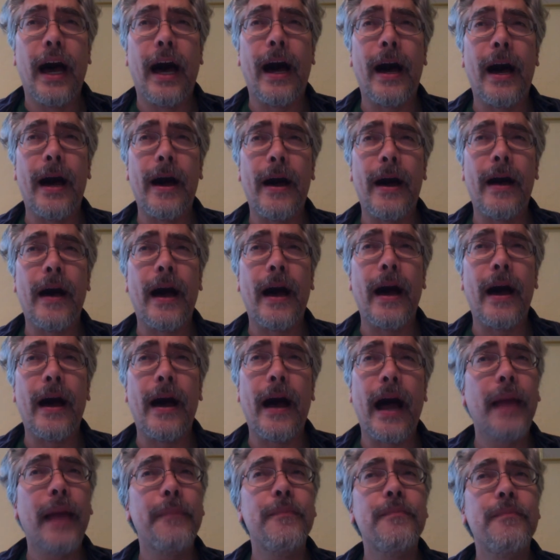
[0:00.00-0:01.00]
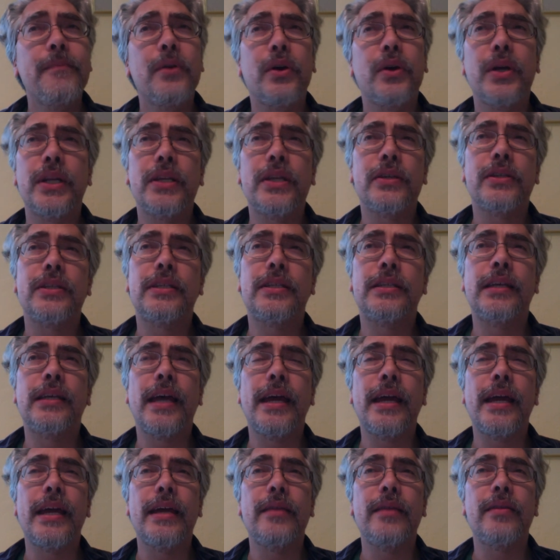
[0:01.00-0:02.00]
I'm going to
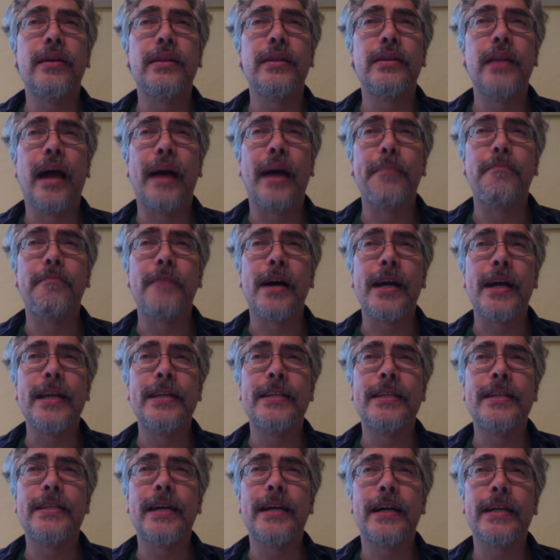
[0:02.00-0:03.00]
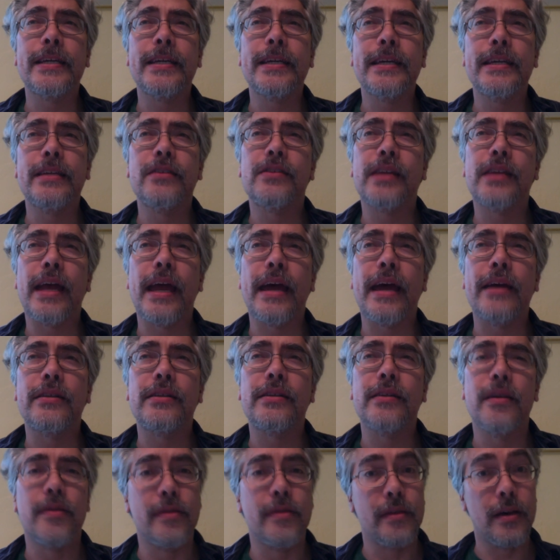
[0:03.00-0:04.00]
say that my duck is at
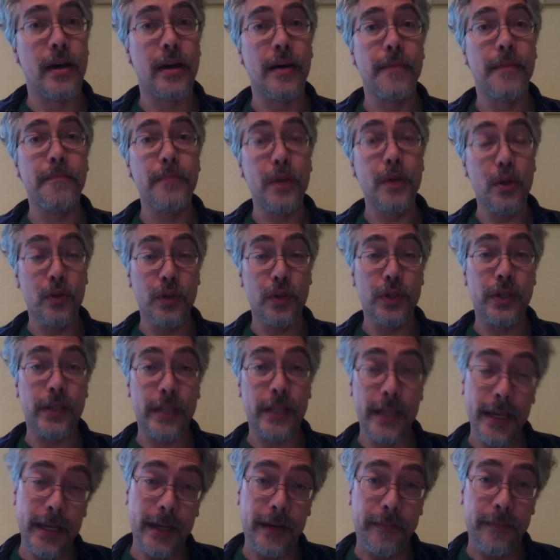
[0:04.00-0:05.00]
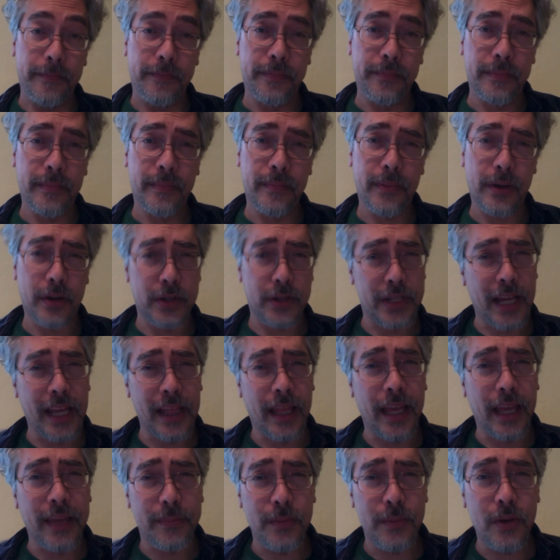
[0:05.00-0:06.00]
the museum, because I
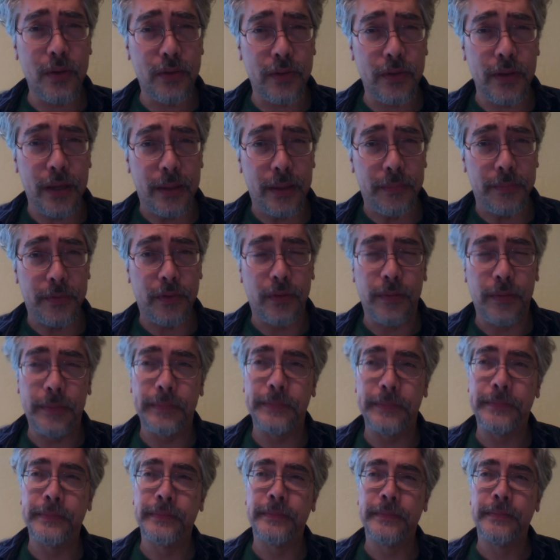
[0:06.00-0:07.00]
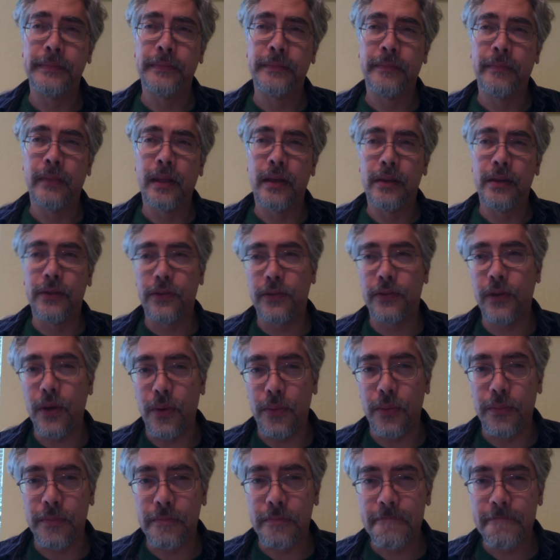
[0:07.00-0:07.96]
like museums. So,